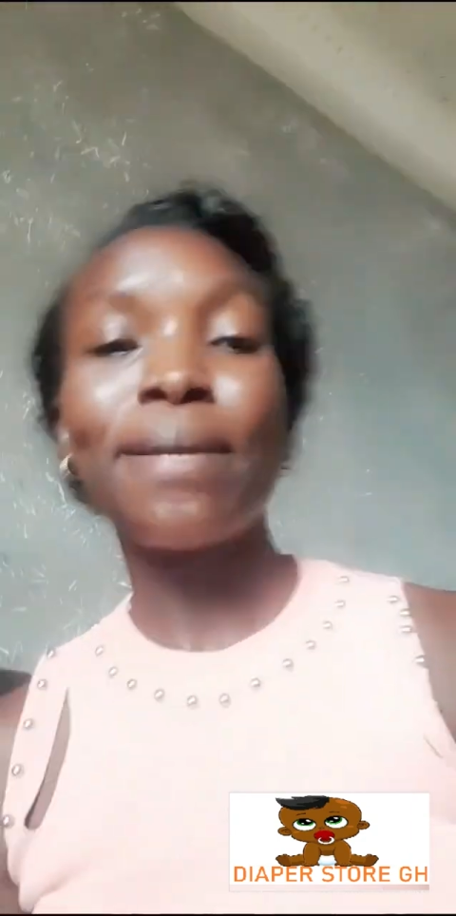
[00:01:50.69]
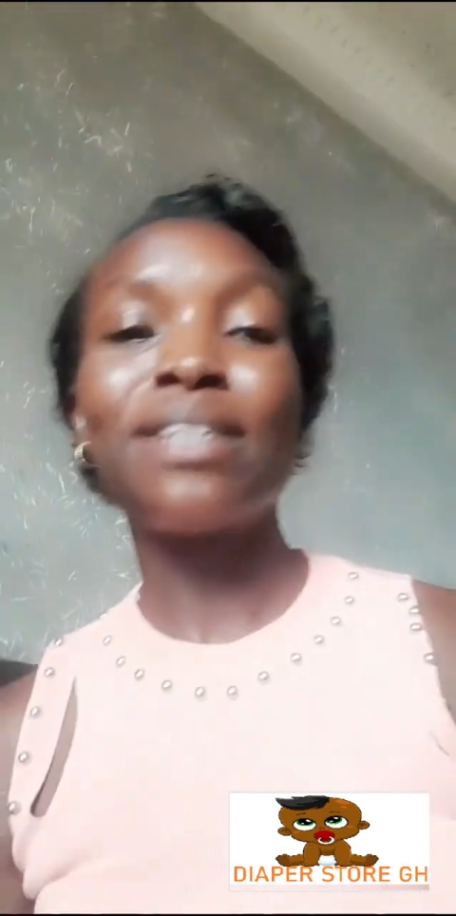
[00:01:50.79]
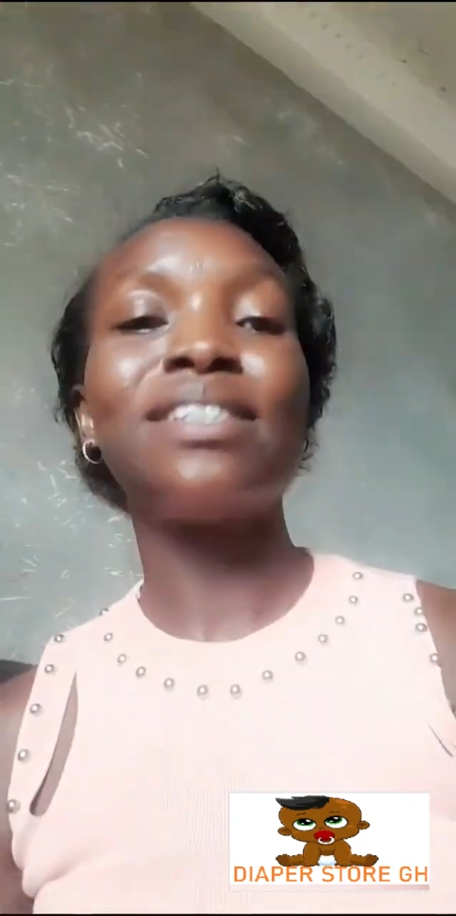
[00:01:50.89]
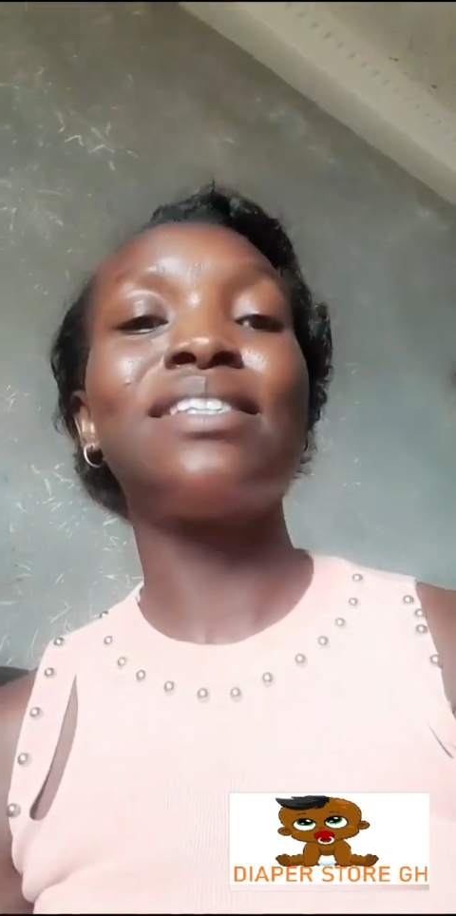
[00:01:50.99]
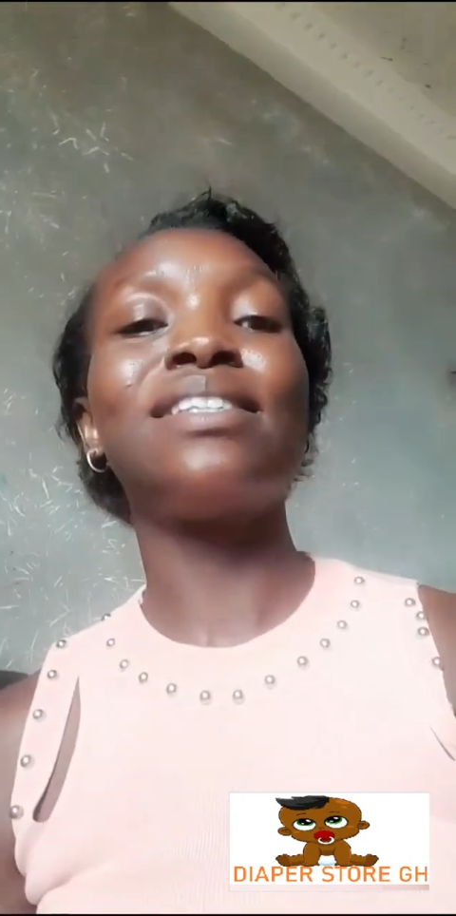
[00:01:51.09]

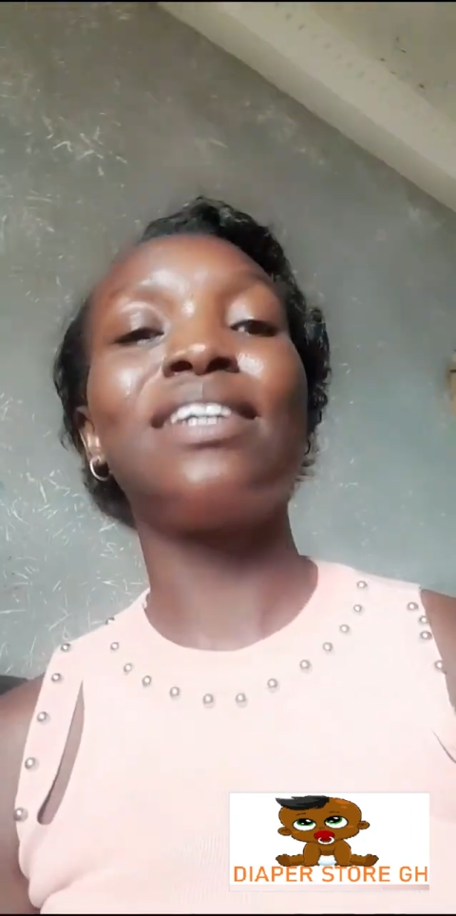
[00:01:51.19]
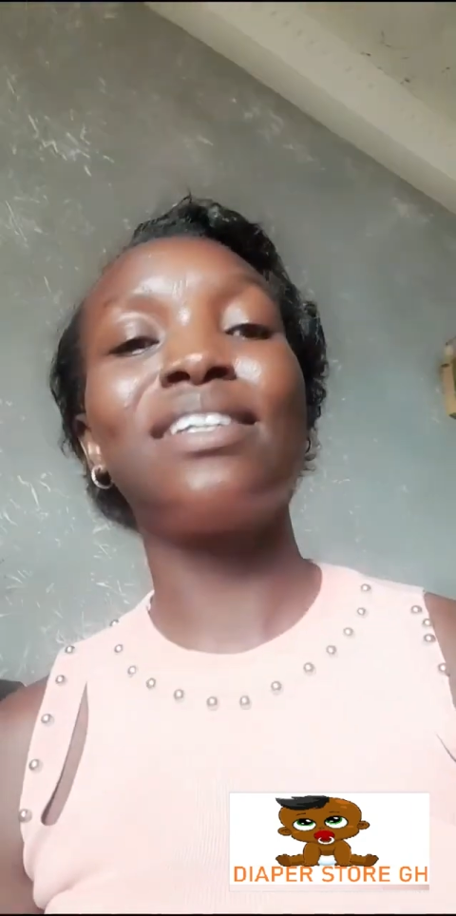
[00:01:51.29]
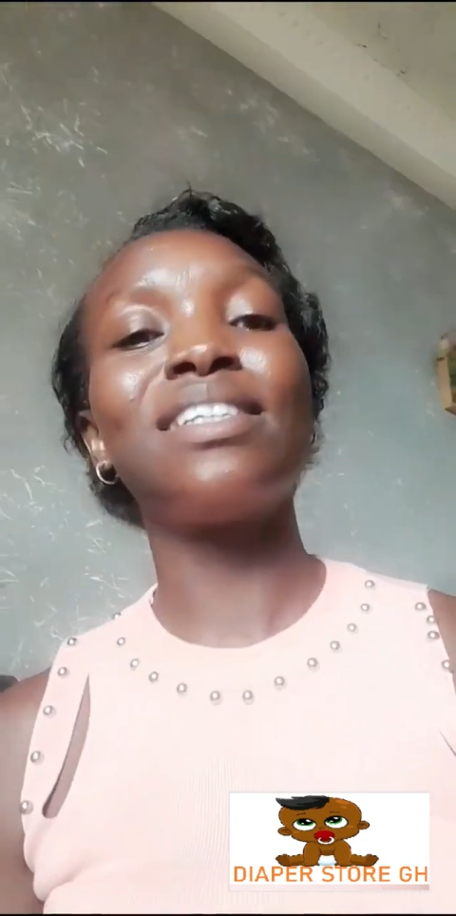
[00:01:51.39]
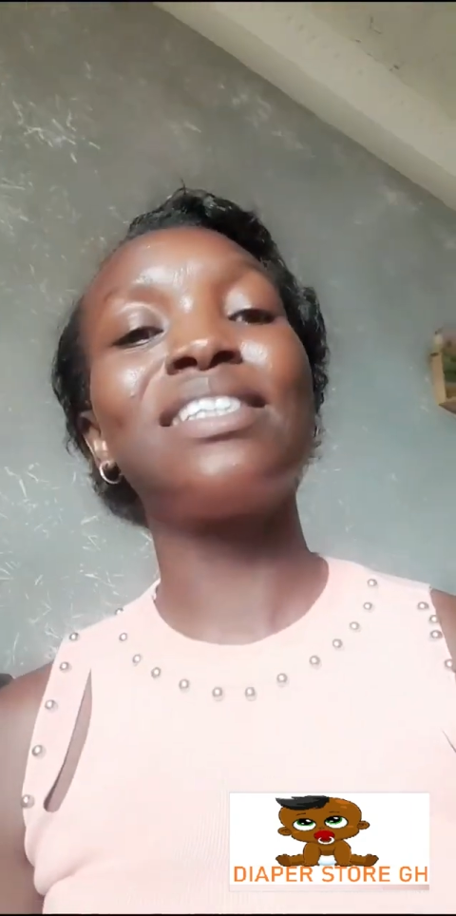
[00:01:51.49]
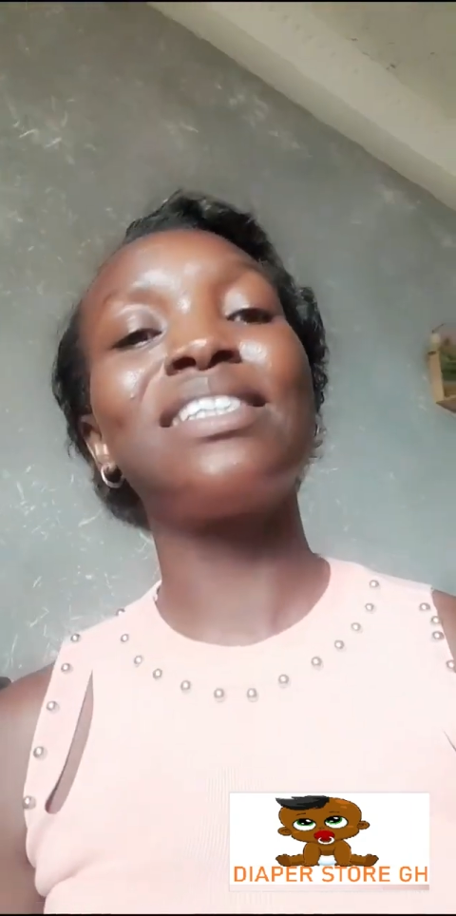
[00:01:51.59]
but it
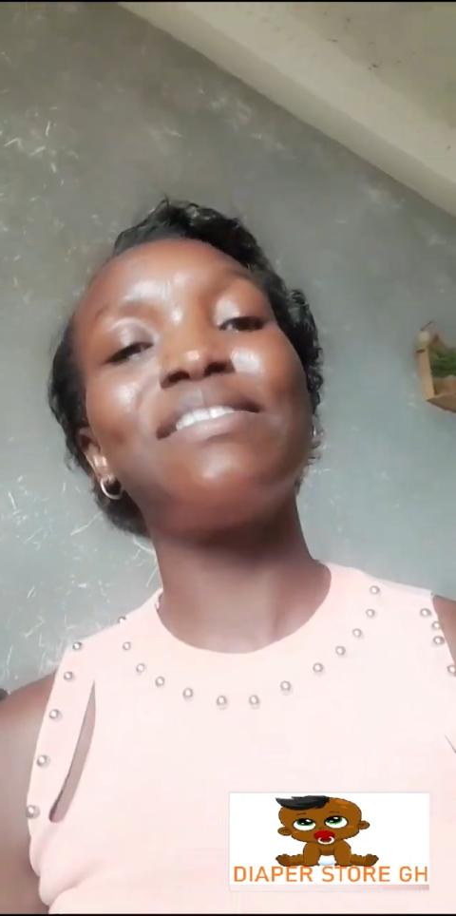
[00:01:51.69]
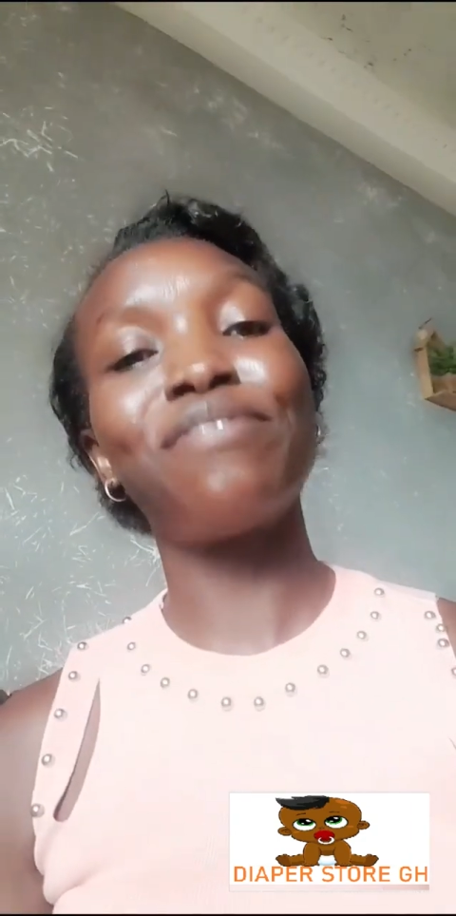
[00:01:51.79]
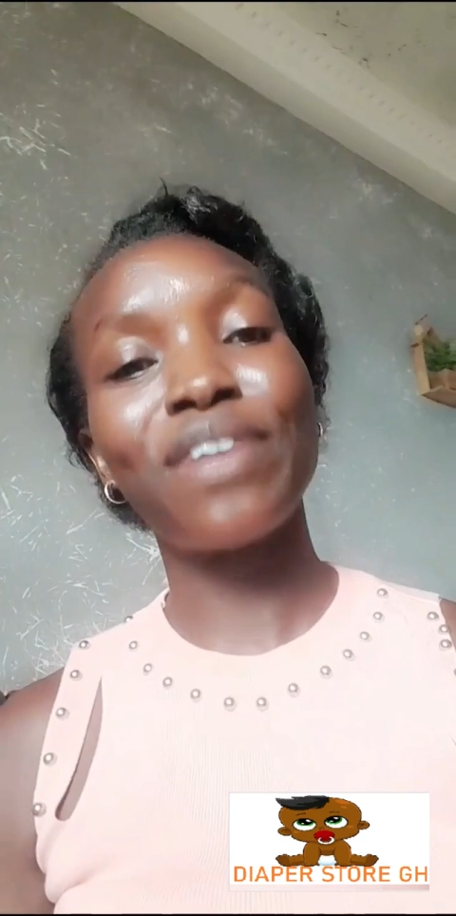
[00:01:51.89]
is